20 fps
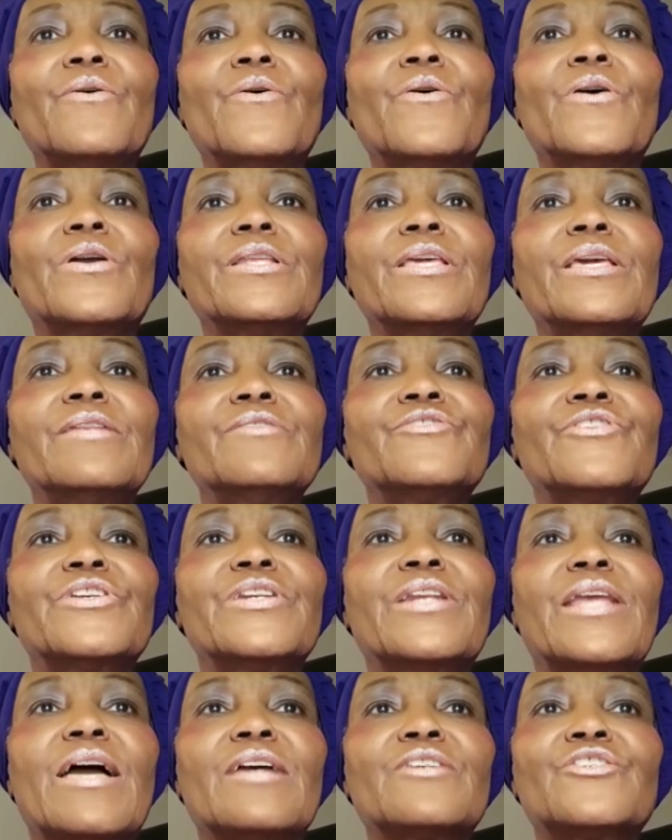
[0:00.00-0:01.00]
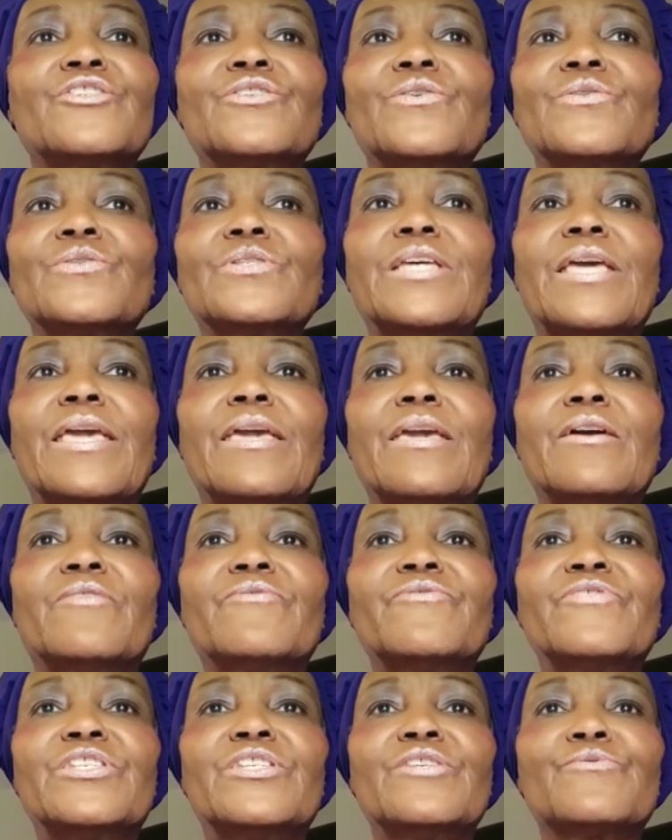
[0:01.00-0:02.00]
on International Day
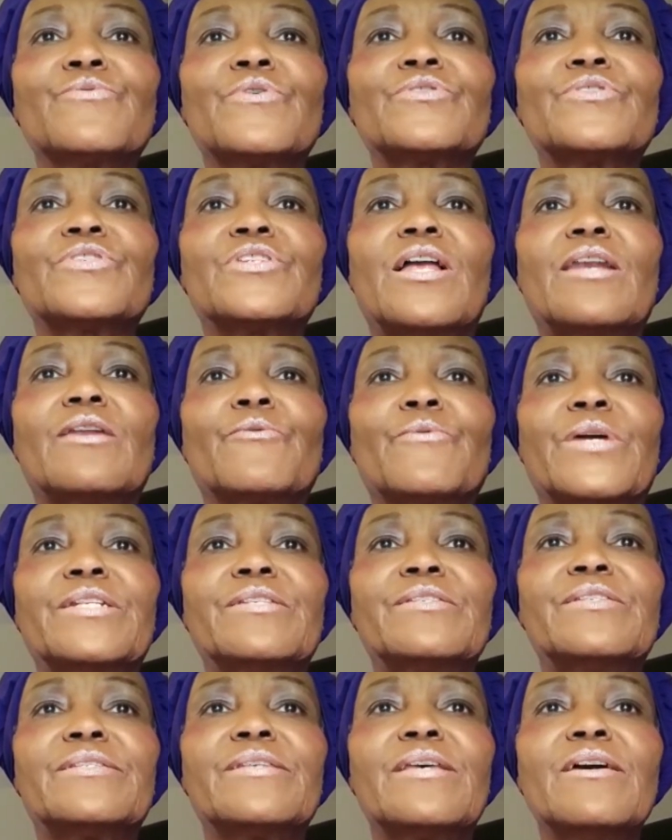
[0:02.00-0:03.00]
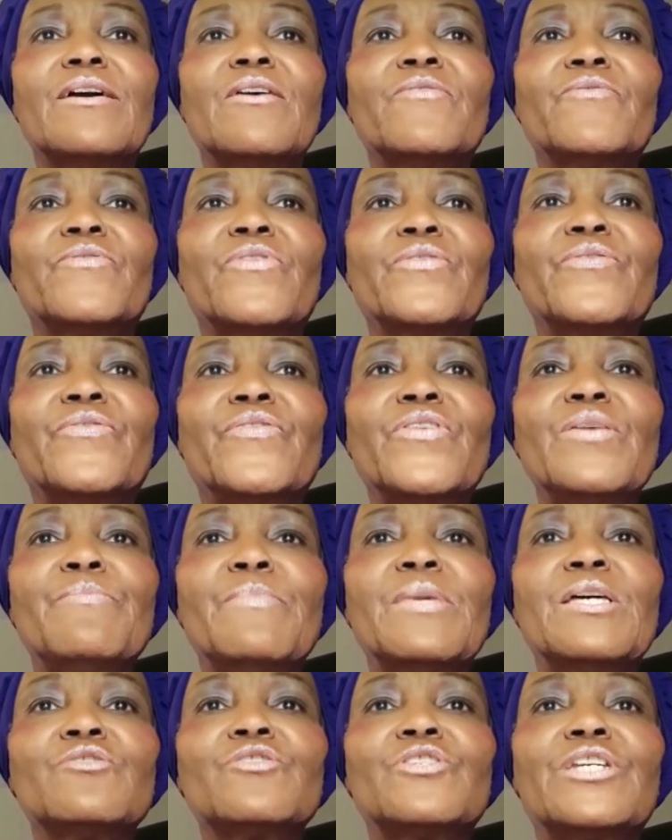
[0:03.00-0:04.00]
of Zero Tolerance for
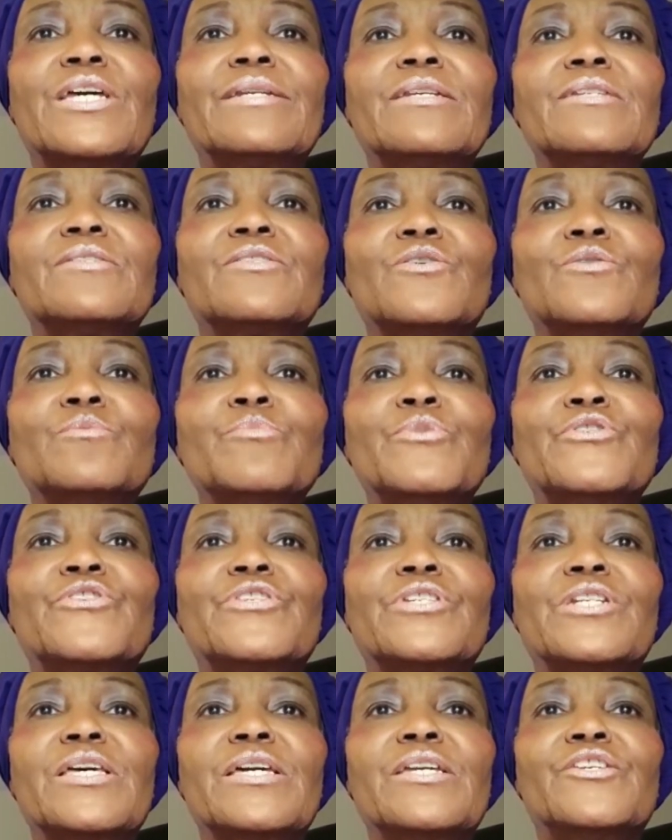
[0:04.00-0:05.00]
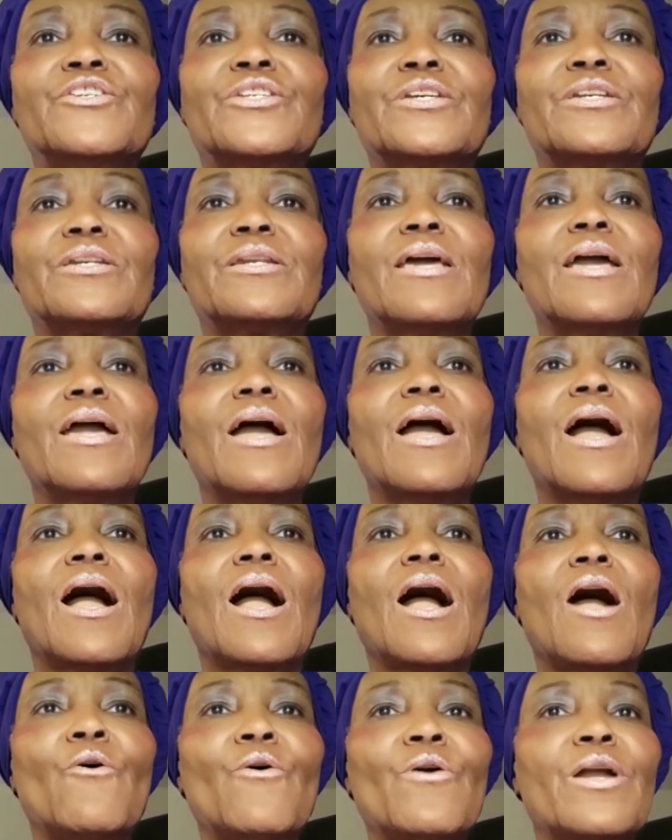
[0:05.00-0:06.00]
Female Genital Mutilation,
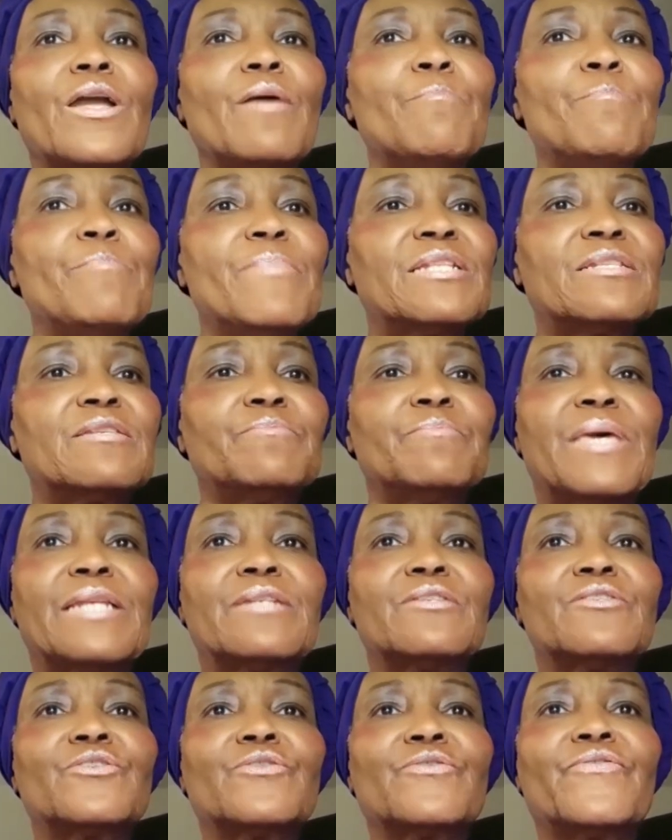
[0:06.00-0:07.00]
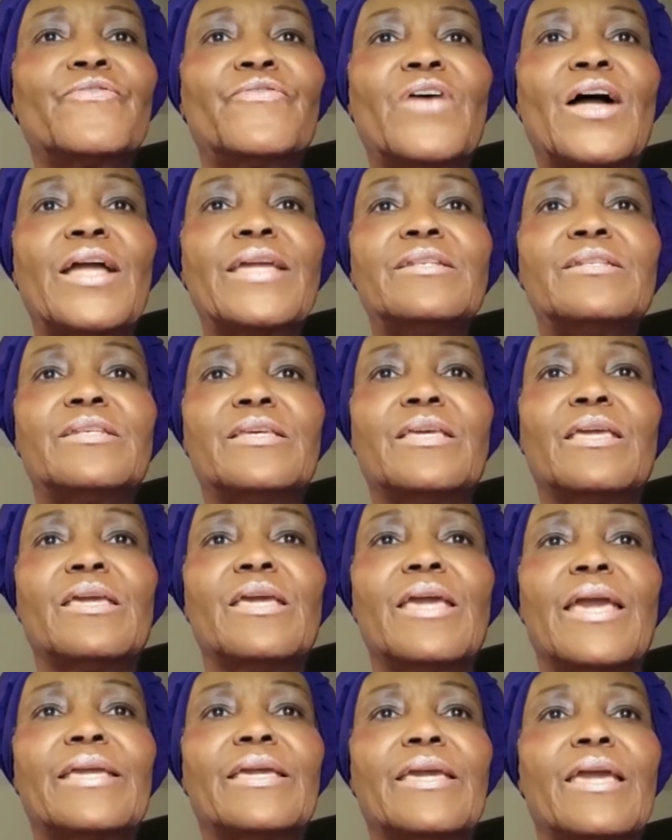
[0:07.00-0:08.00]
our commitment to
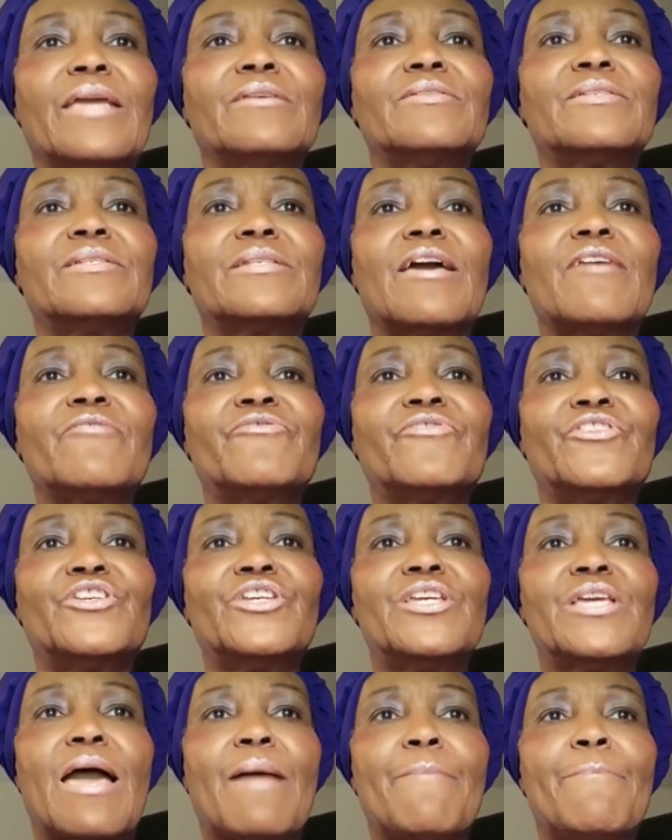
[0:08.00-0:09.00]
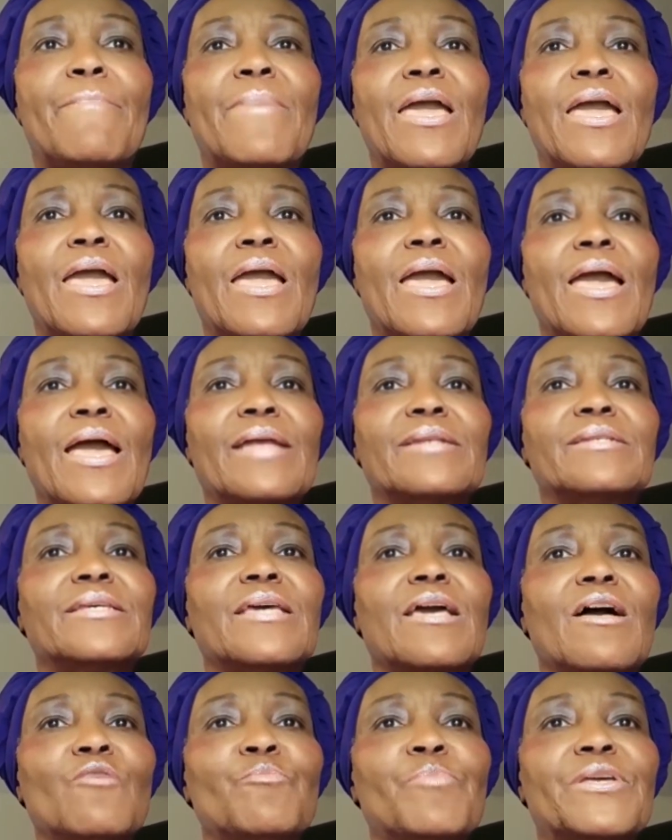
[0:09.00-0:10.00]
fighting against FGM and
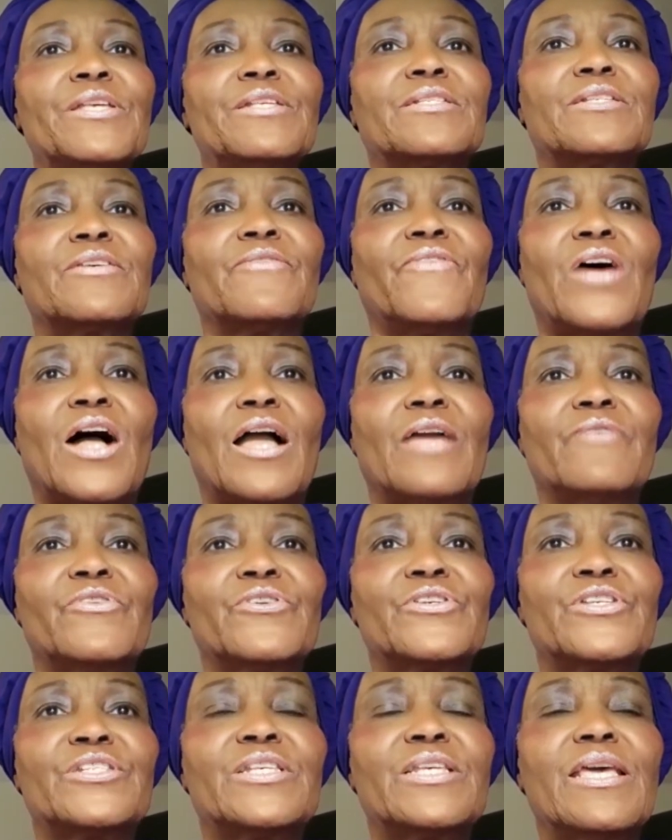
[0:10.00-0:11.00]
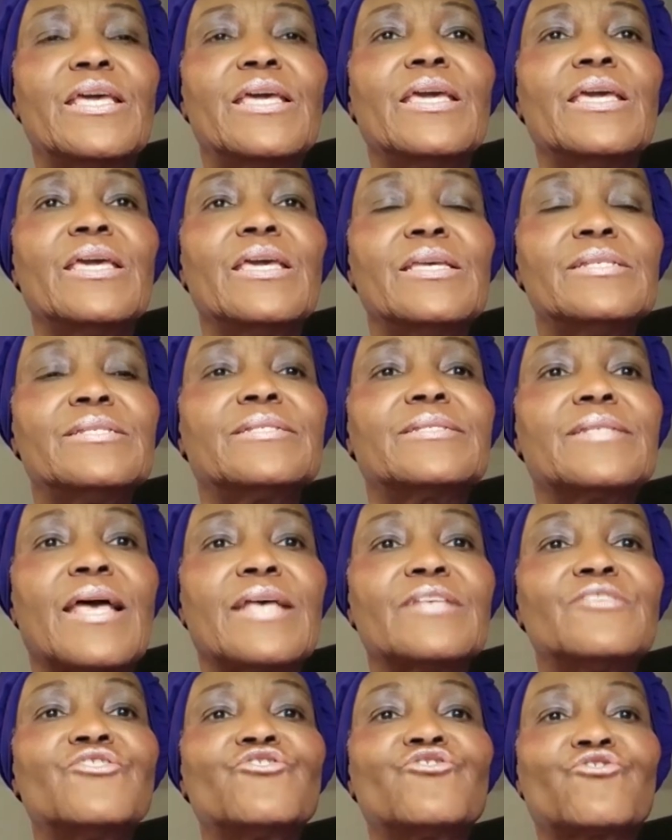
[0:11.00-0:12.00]
helping survivors is
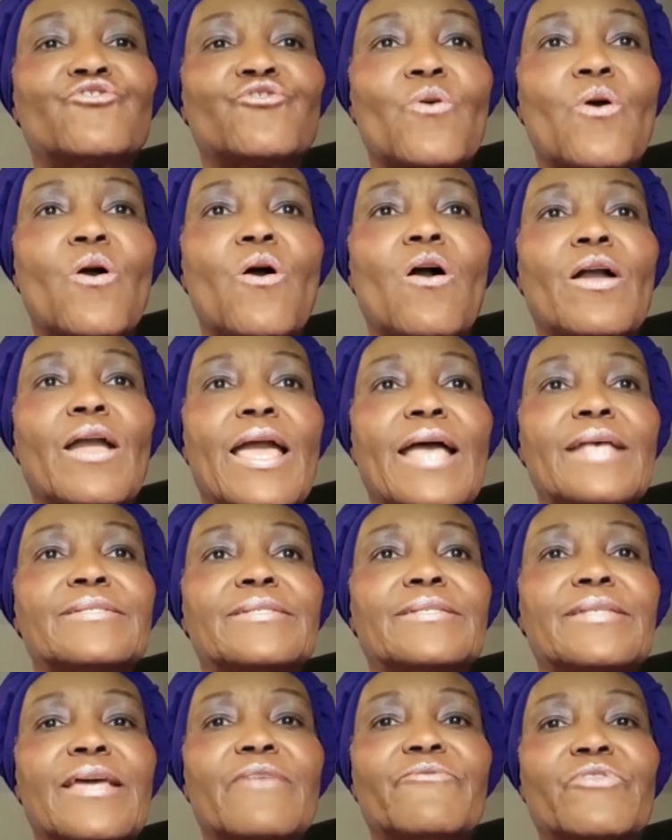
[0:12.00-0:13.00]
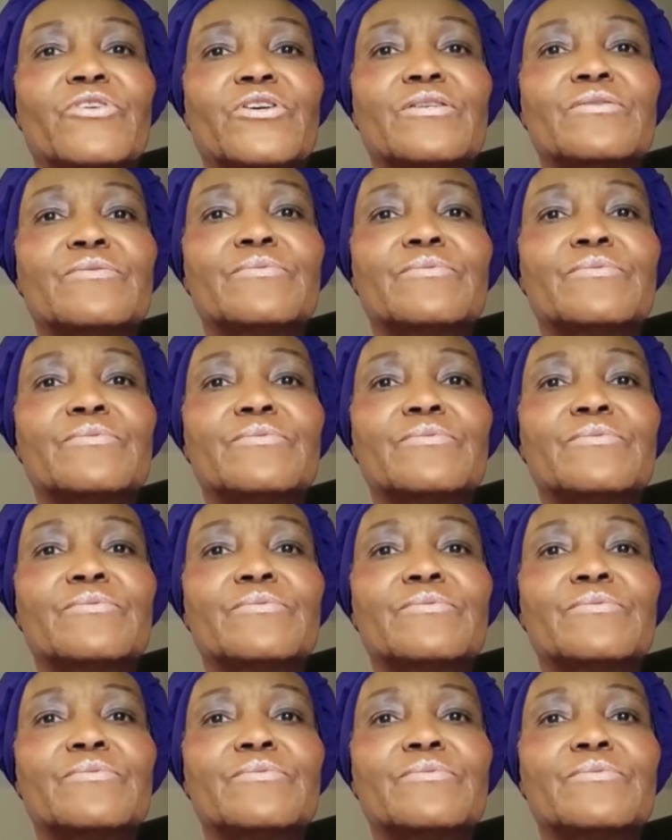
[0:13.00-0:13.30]
as strong as ever.